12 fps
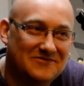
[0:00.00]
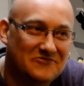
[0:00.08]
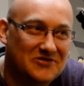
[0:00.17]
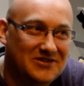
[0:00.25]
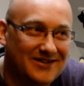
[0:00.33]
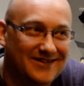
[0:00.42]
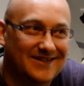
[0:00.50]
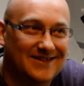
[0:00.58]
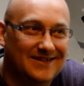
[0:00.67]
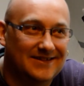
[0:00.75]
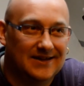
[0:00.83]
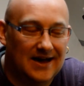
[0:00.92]
won't you?
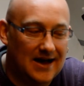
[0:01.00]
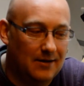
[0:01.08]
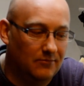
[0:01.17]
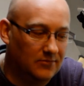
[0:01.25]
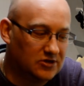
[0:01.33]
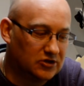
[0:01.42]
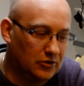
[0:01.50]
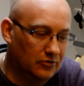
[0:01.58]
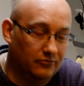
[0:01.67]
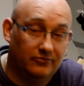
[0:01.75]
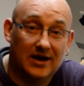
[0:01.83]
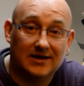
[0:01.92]
So
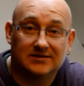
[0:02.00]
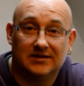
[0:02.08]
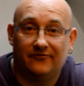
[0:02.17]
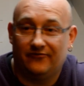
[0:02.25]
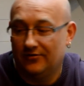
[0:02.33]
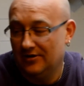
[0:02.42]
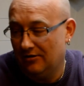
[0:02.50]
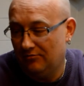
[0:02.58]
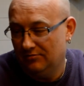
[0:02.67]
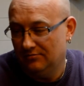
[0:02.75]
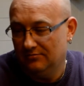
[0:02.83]
that's it for now.